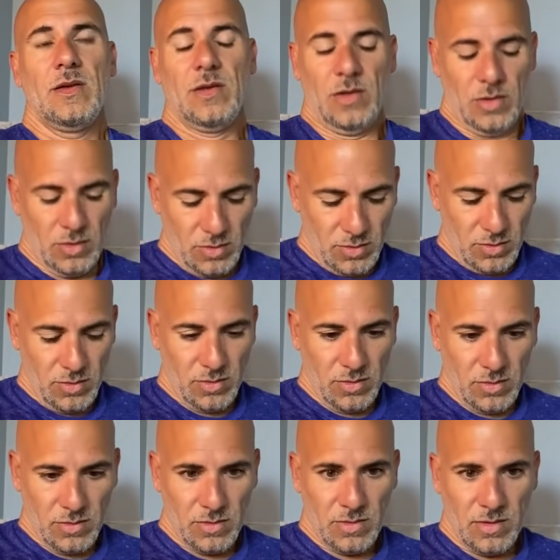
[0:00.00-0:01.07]

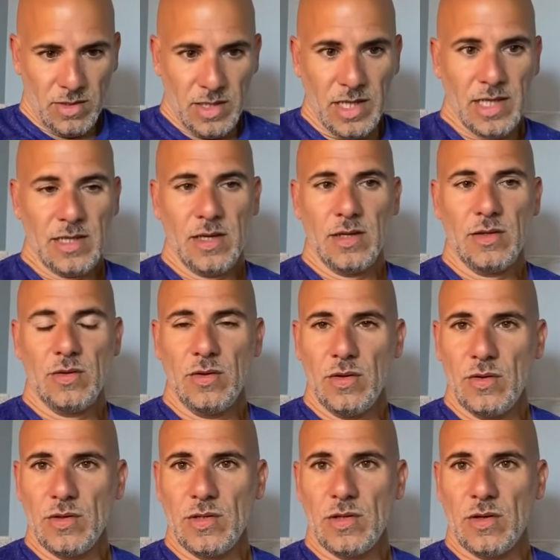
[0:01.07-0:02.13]
You need to
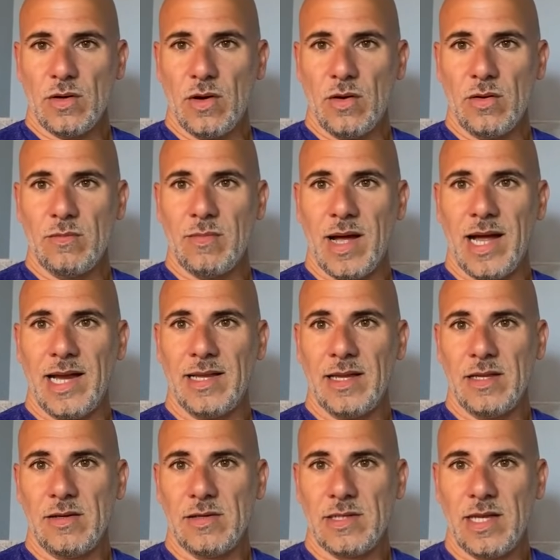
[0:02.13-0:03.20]
use your own mind
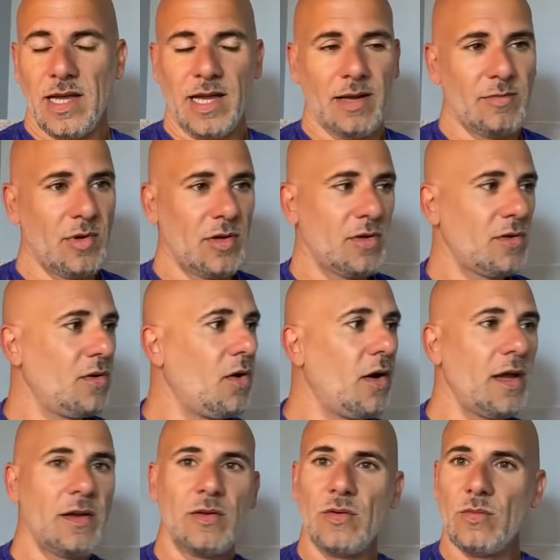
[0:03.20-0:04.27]
and to say, I'm not
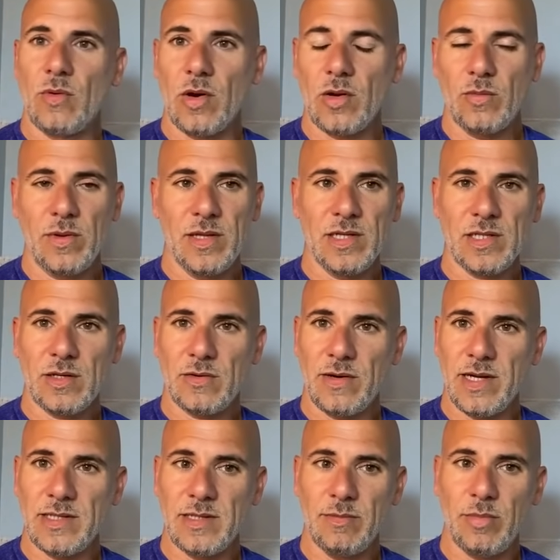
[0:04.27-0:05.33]
going to work with this
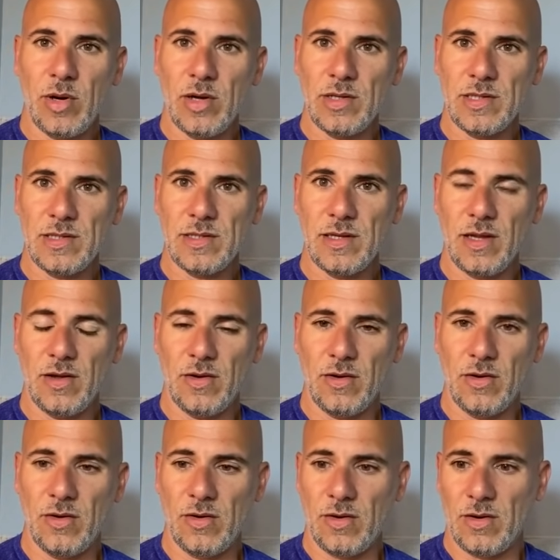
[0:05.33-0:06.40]
crazy boss,
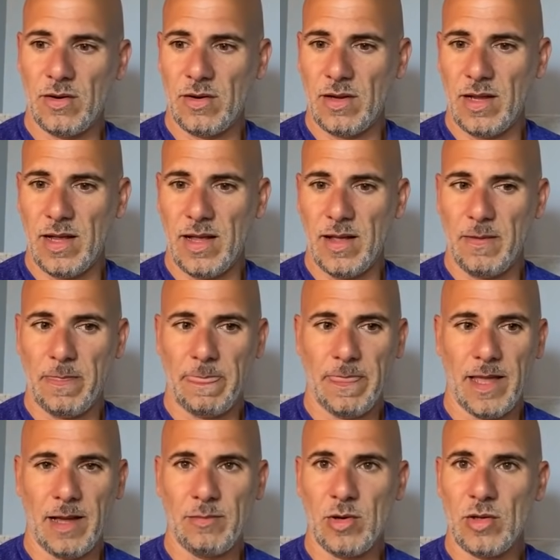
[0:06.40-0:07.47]
or
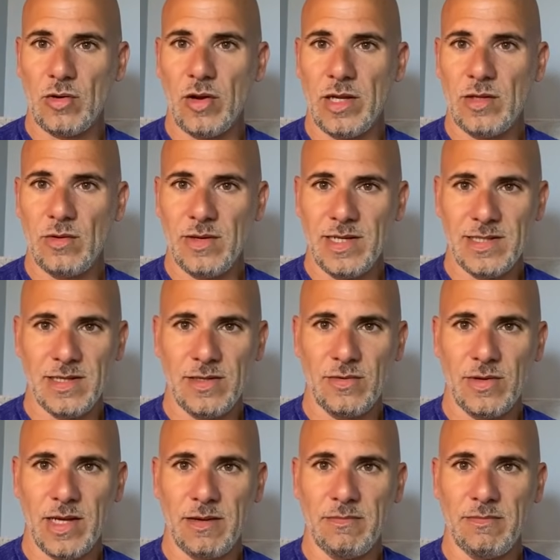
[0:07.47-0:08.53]
I'm not going to listen
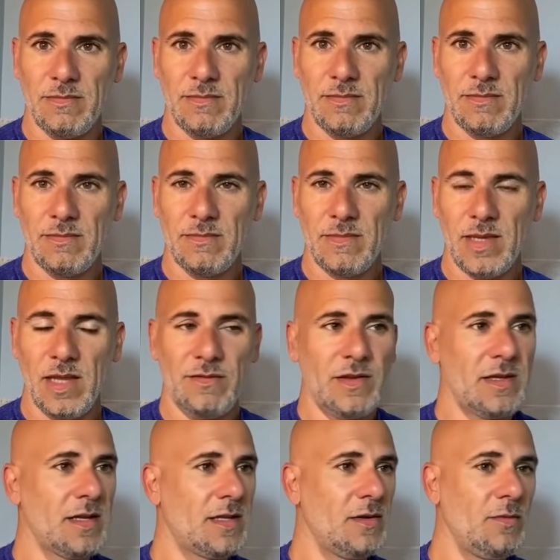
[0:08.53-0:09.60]
to him,
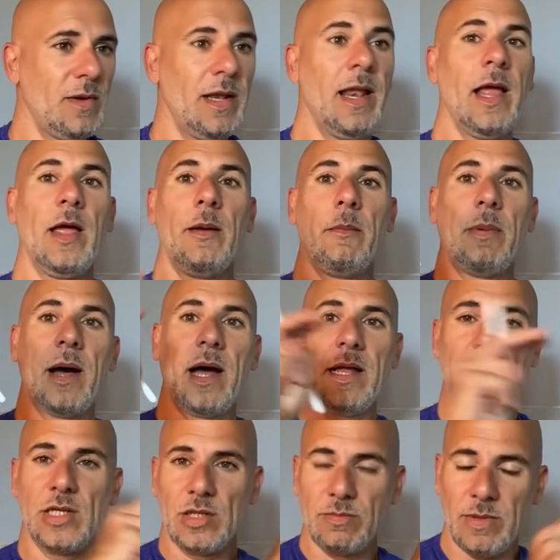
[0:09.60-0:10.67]
even that he will
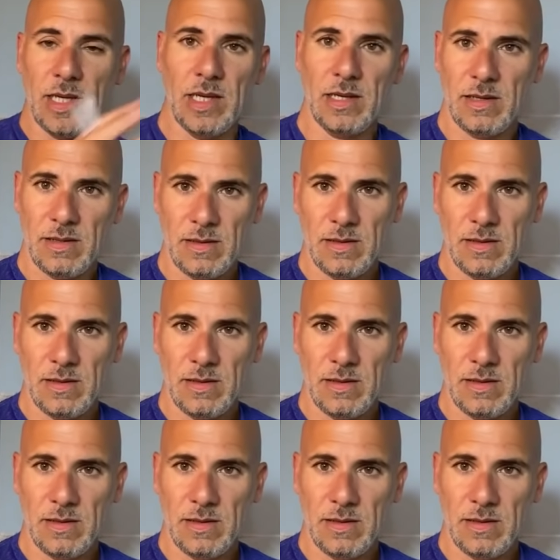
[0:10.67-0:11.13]
punish me,